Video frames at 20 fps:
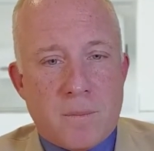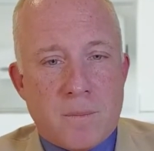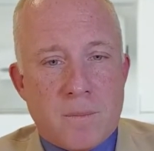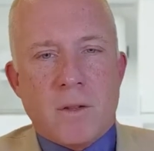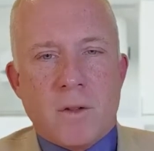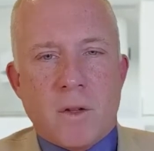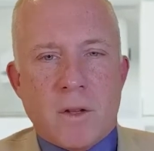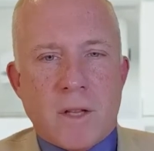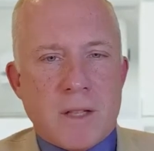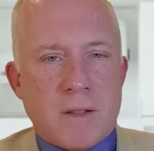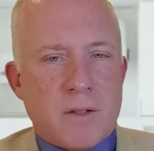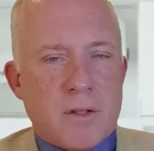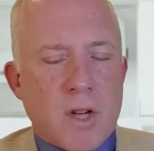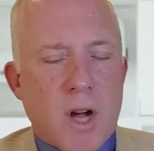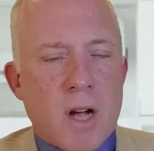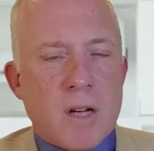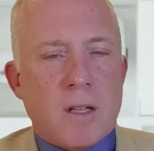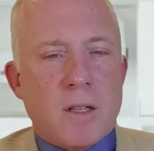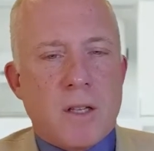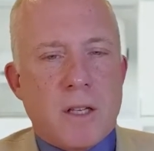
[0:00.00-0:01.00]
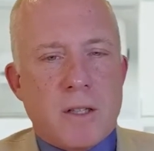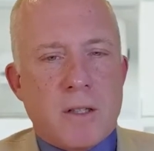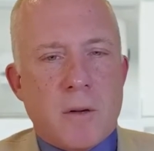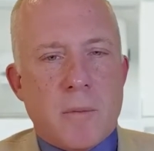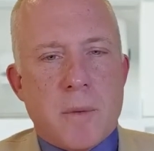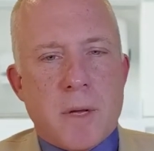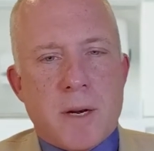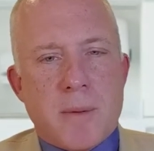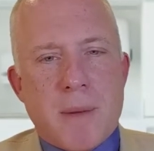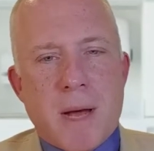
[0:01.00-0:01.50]
So let's talk a little
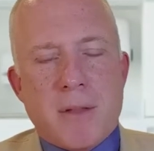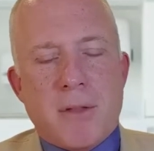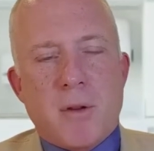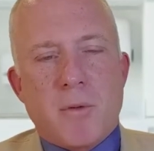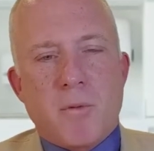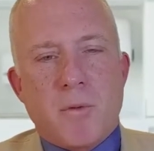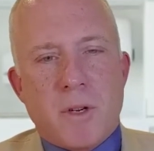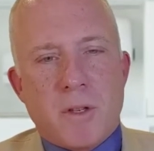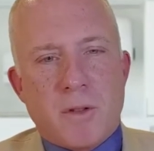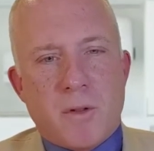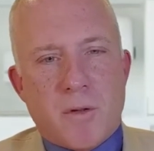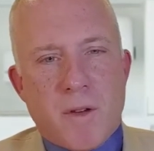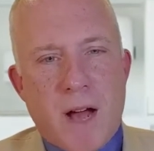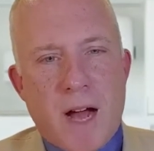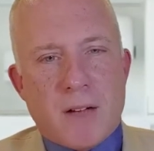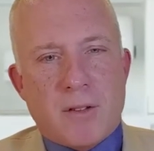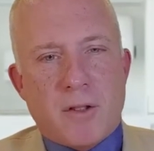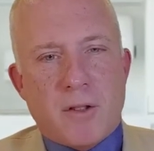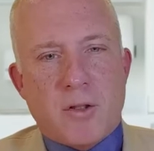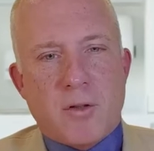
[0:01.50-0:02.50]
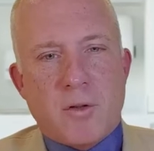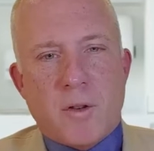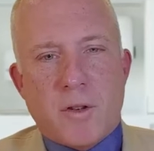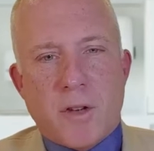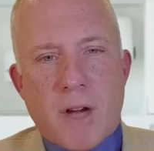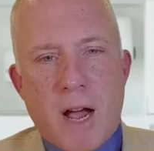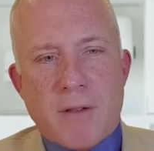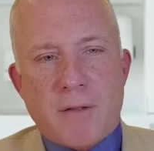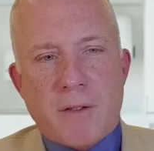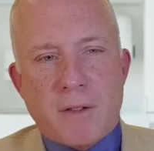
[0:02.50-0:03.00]
bit about the risk factors for N
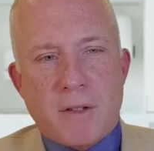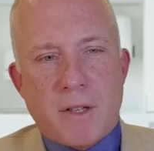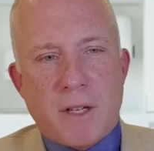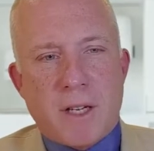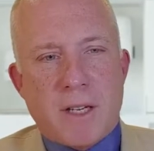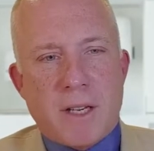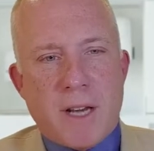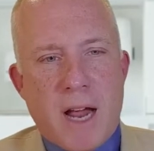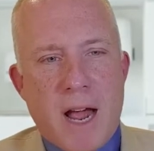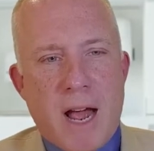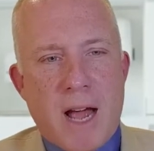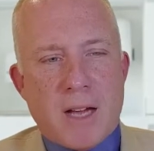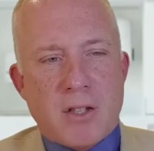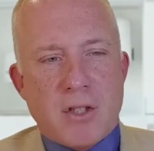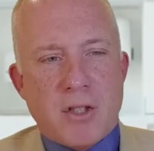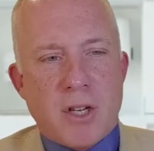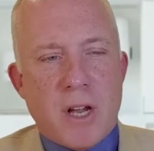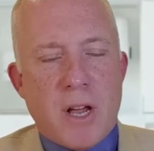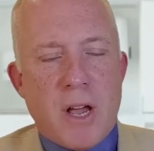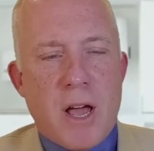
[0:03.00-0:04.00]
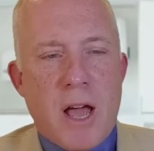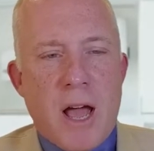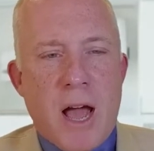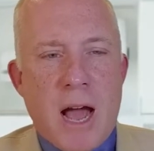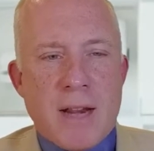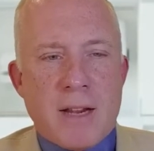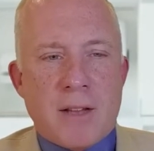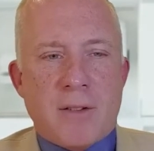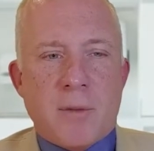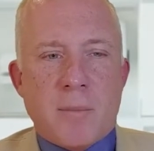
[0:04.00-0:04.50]
A F L D and NASH.
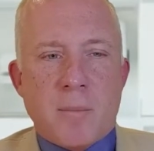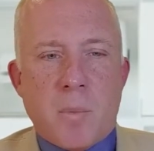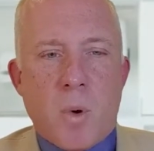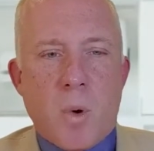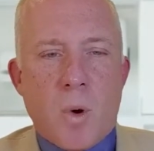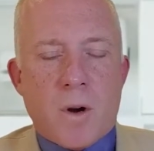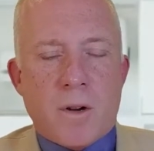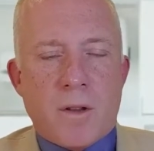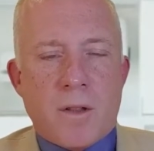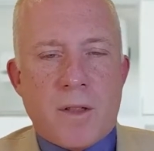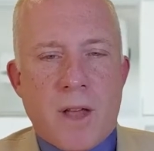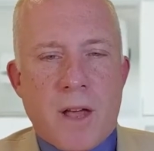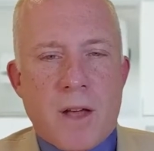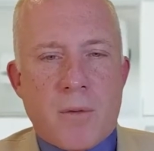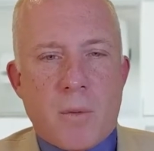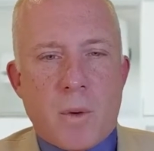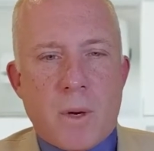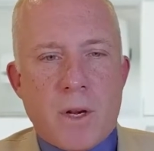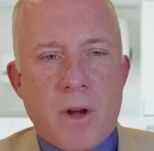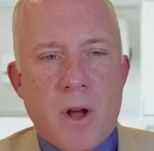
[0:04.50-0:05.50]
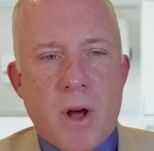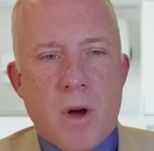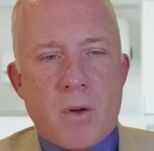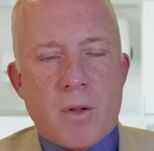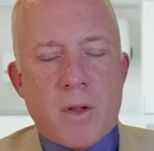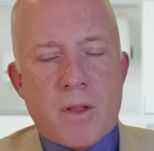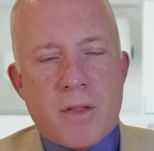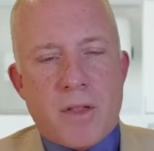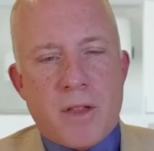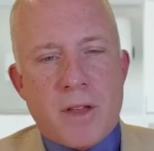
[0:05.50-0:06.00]
And it's important that we know
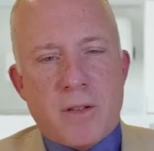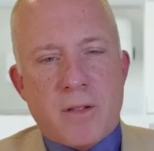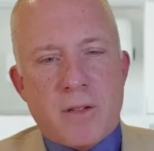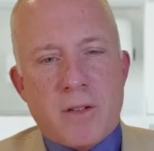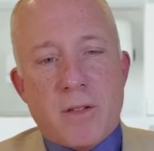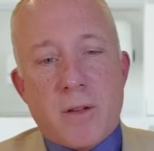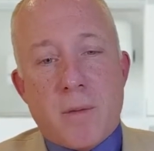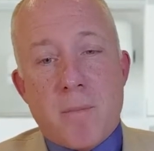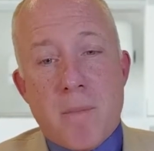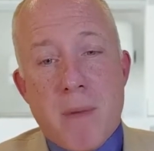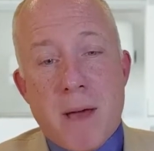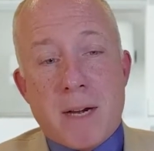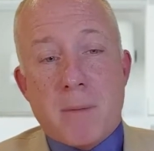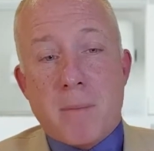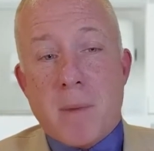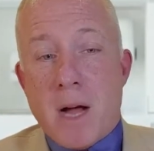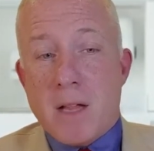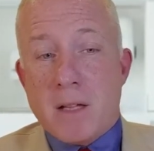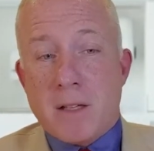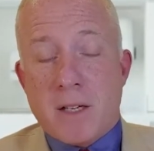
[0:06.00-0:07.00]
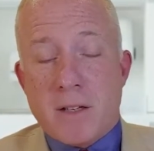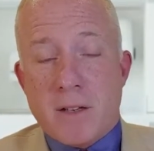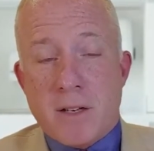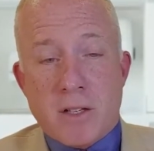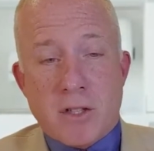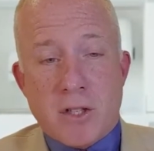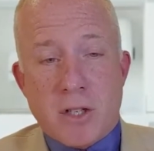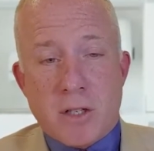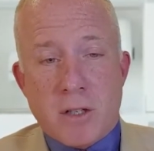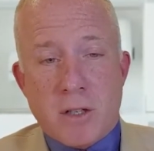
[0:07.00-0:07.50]
that this is a metabolic
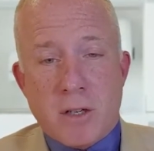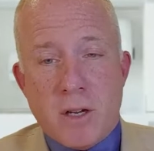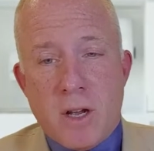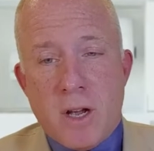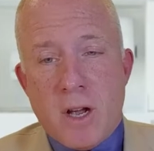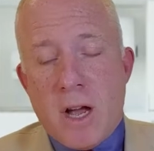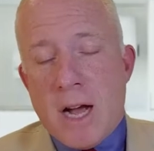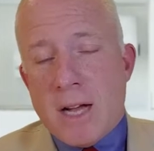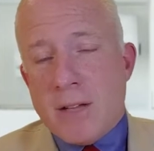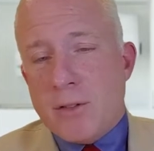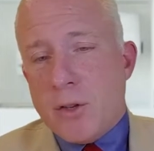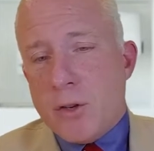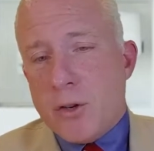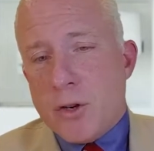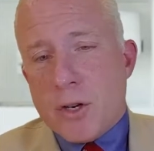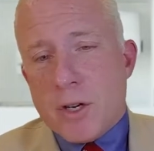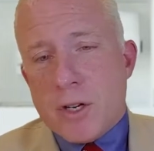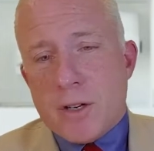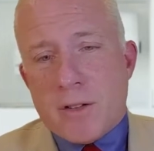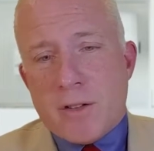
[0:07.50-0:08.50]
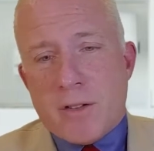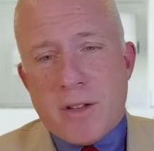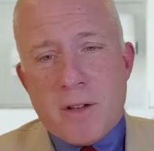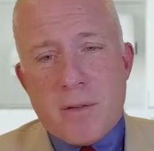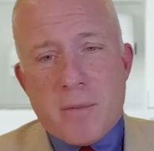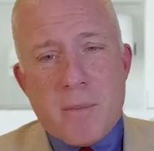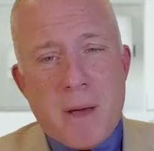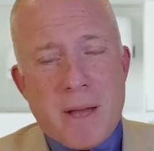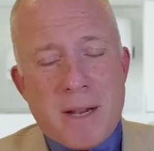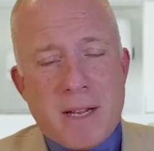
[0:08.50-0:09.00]
condition. And so you're going to see
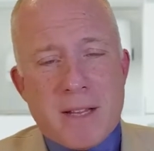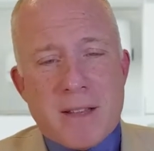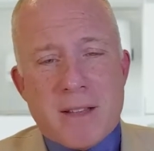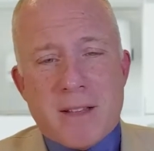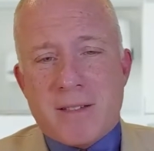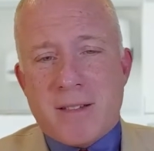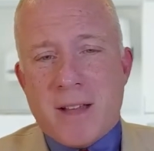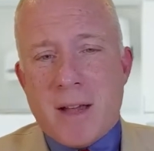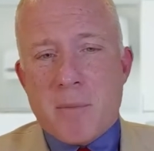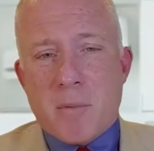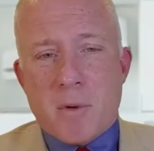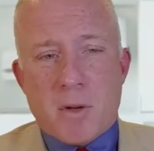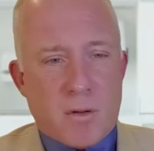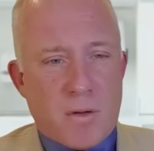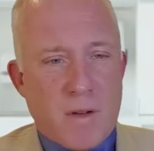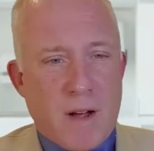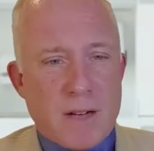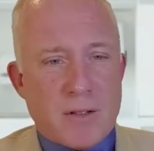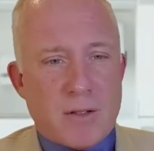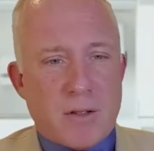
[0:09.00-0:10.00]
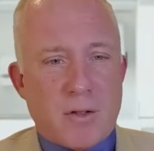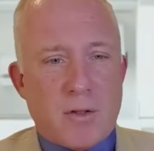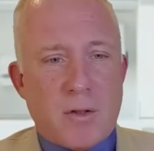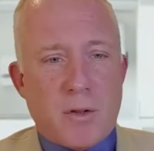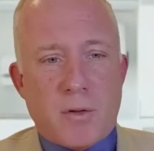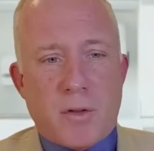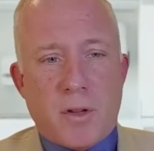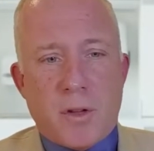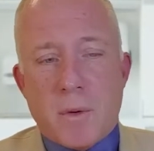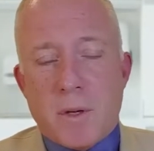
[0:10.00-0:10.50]
many of the same risk factors you
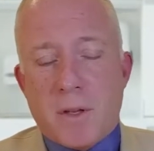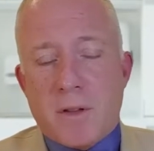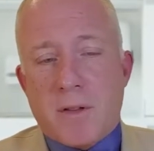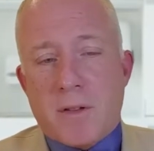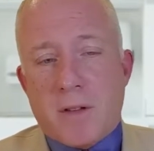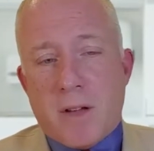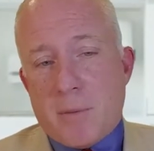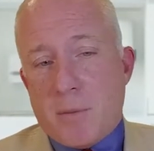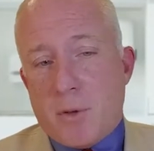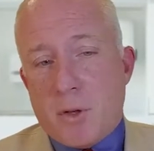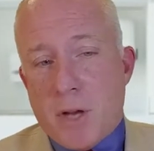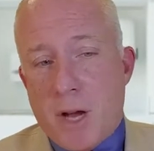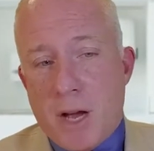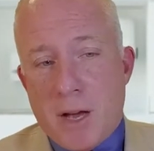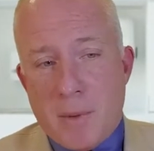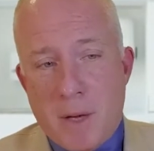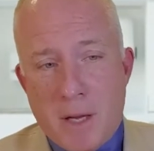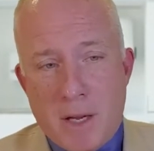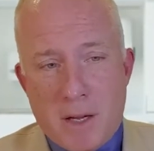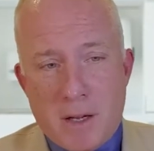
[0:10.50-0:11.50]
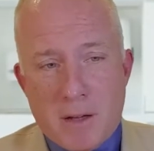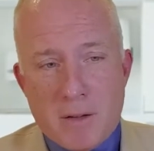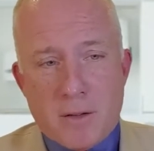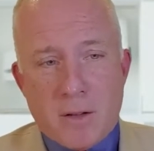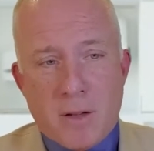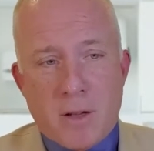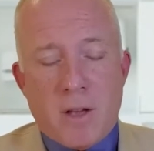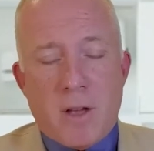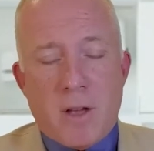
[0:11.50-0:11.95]
see with type two diabetes.